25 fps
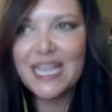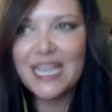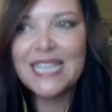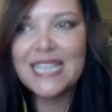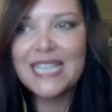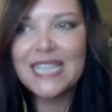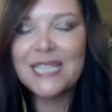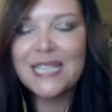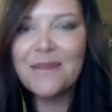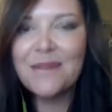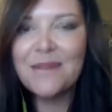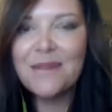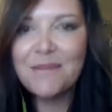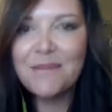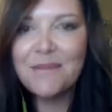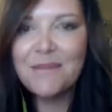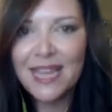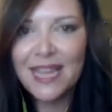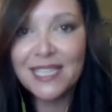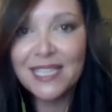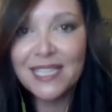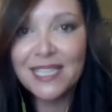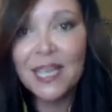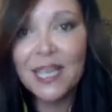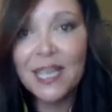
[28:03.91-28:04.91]
It's
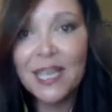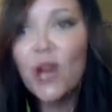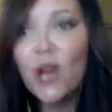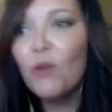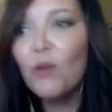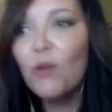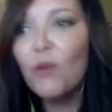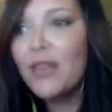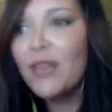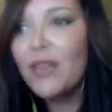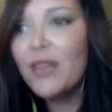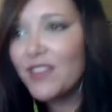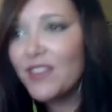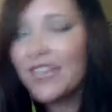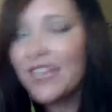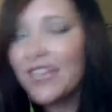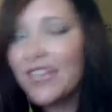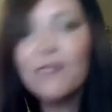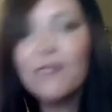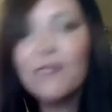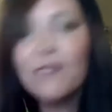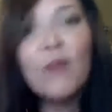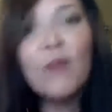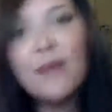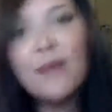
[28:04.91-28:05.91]
amazing. We think
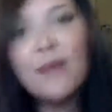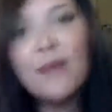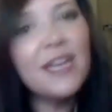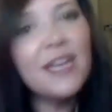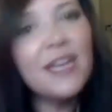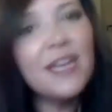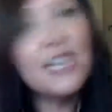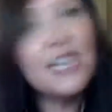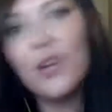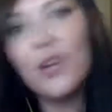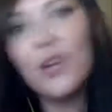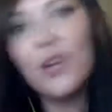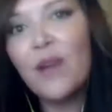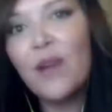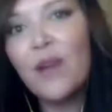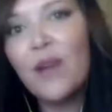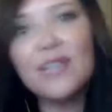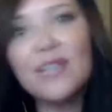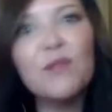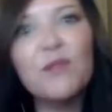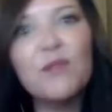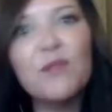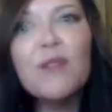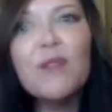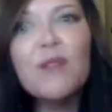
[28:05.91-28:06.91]
of women,
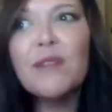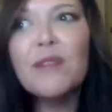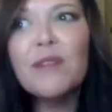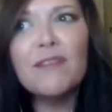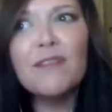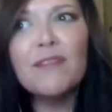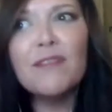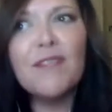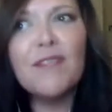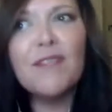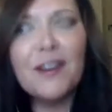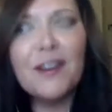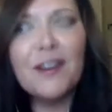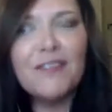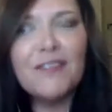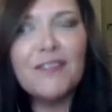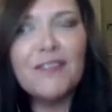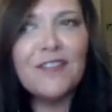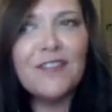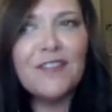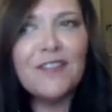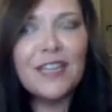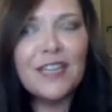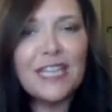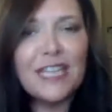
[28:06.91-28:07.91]
as we're very
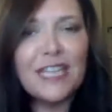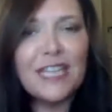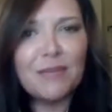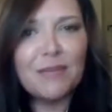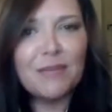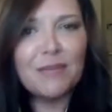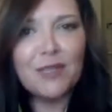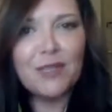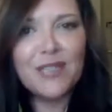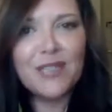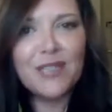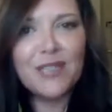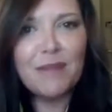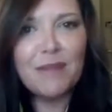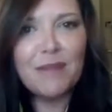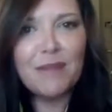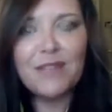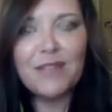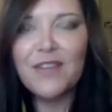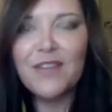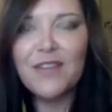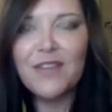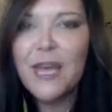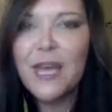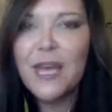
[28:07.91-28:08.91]
feeling and
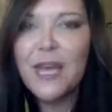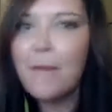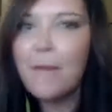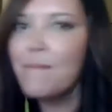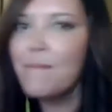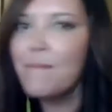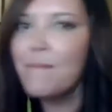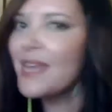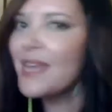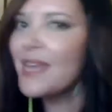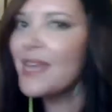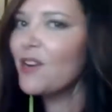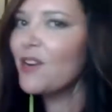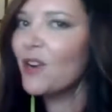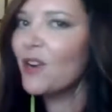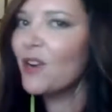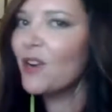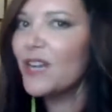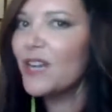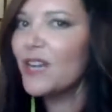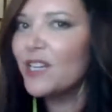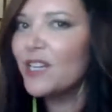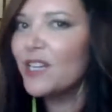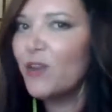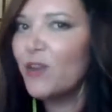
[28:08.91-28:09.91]
perceptive. Men
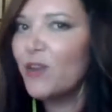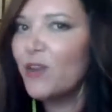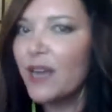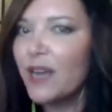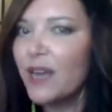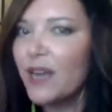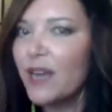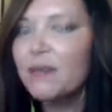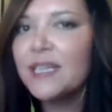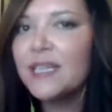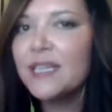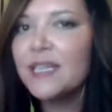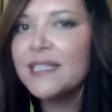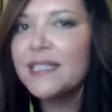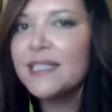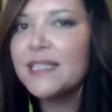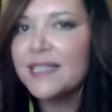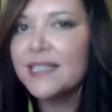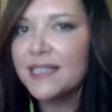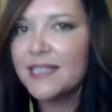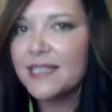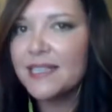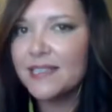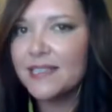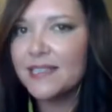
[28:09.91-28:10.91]
are incredibly
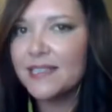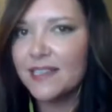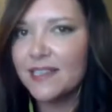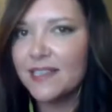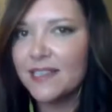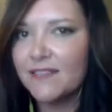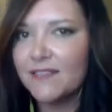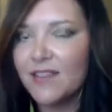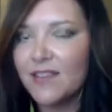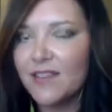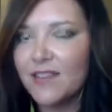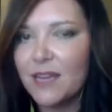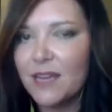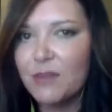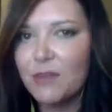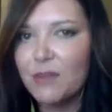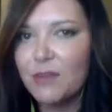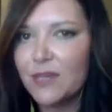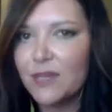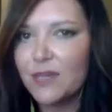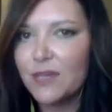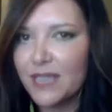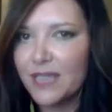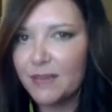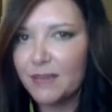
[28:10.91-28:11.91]
sensitive and
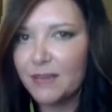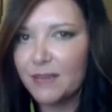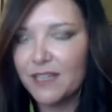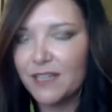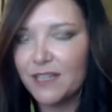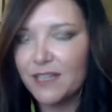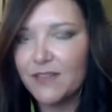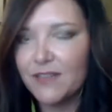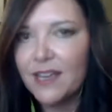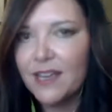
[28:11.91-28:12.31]
perceptive.